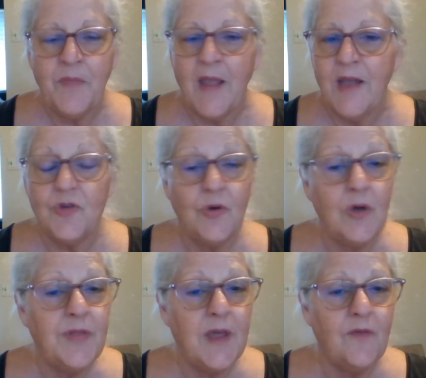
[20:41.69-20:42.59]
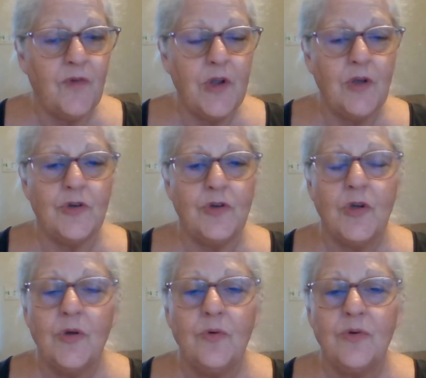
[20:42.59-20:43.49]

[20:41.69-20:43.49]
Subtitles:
It's a good thing for you to do